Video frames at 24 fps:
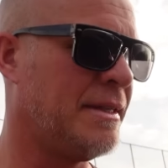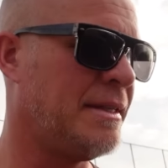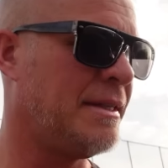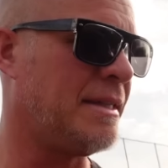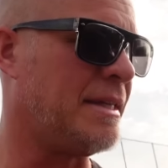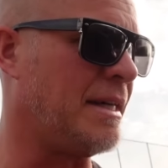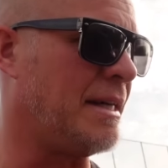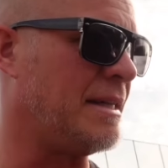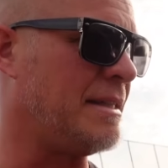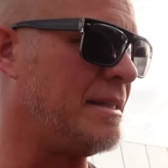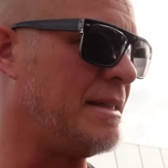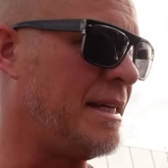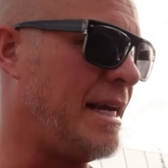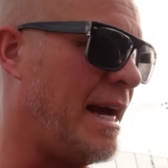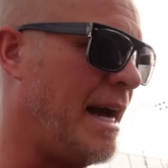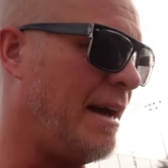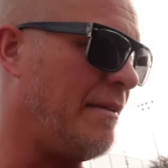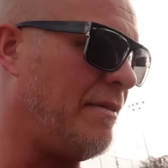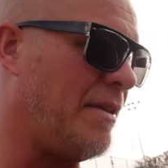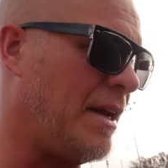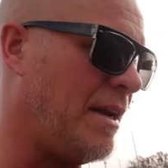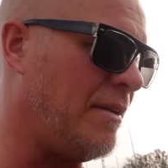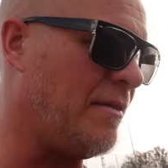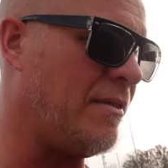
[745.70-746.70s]
Because yeah,
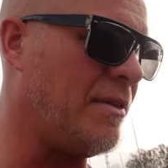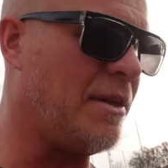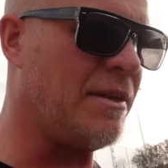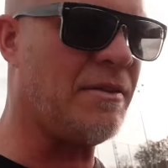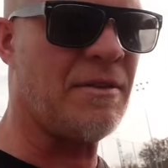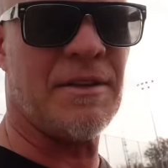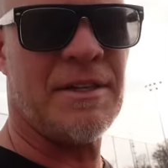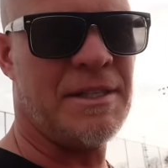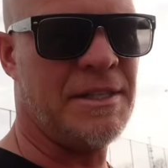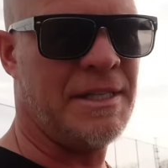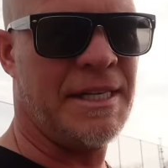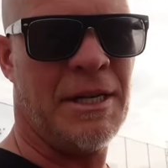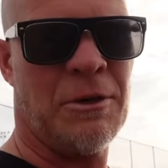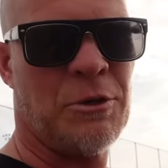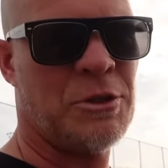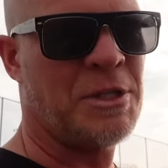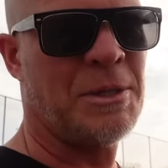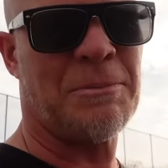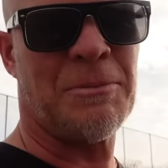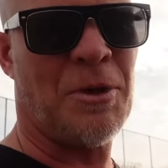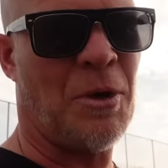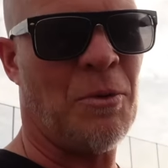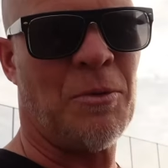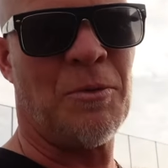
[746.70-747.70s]
they, the
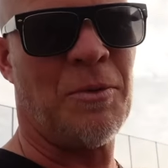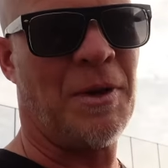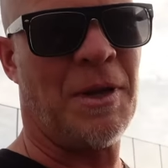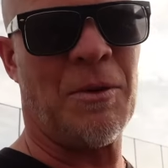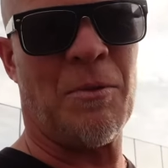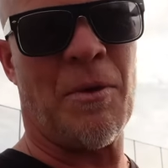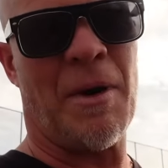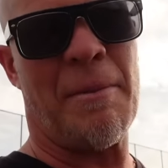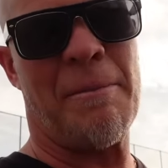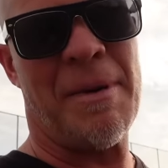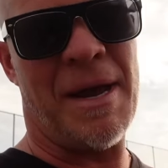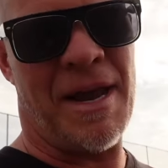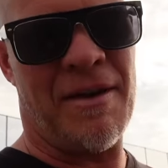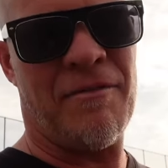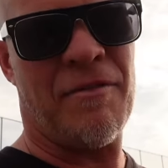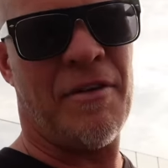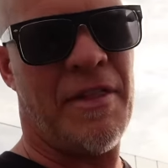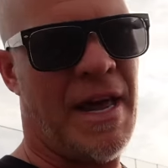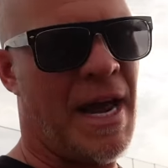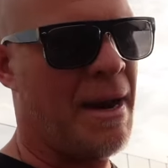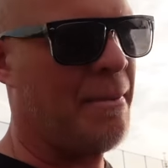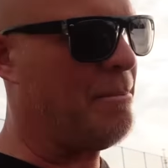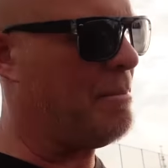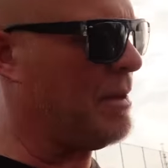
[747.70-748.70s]
dealership don't really want to pay for
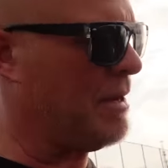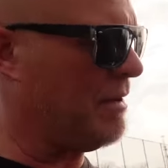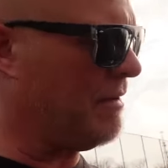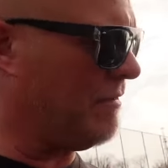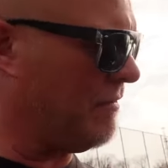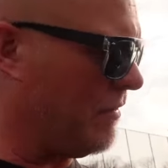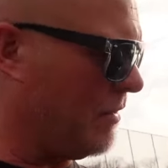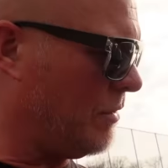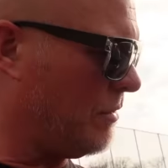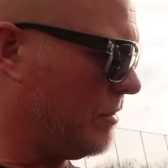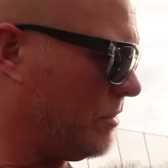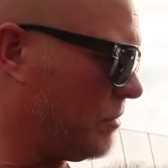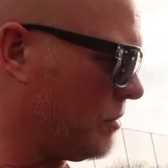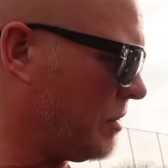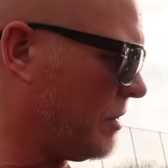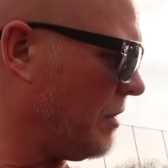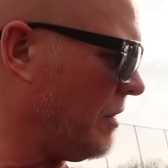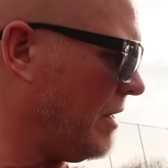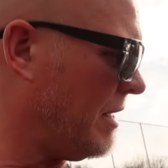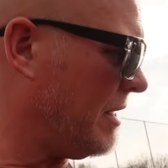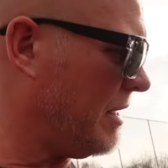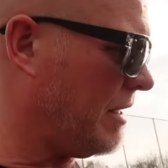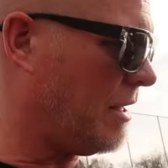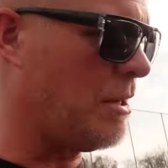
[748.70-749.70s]
that, but if you're just
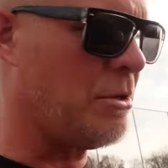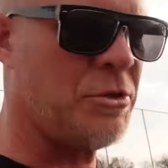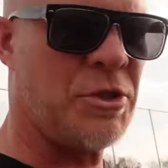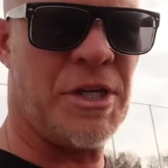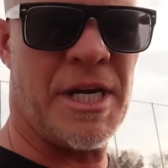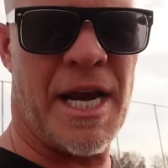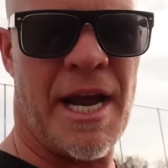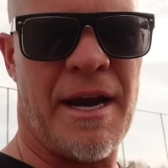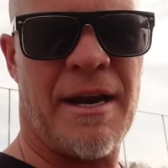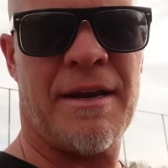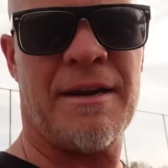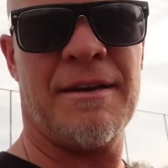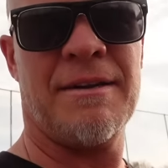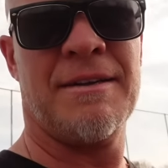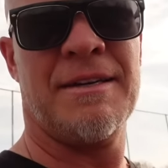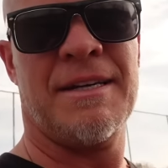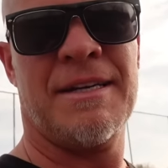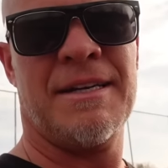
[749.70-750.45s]
good at negotiating,